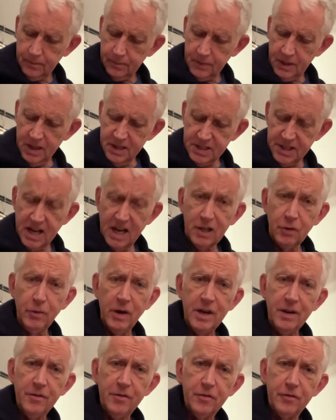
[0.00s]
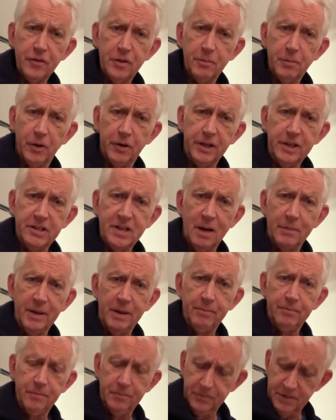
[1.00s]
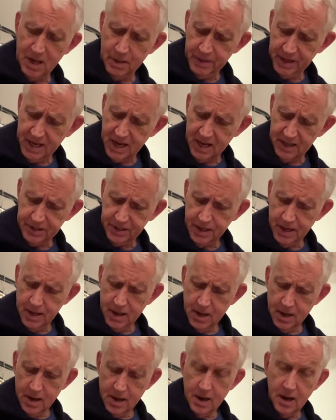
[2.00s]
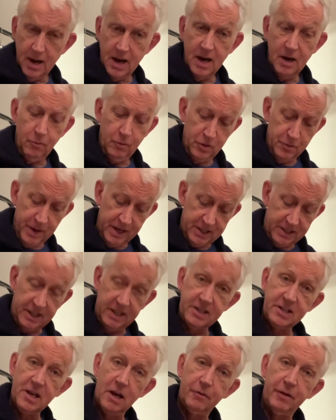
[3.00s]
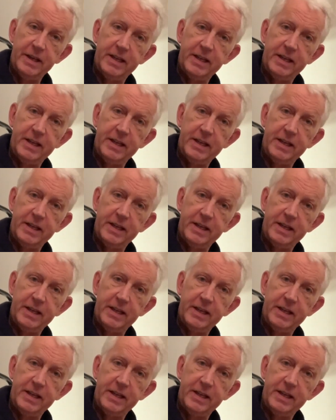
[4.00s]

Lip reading: cutaway for the body, tummy cut. Which makes the guitar really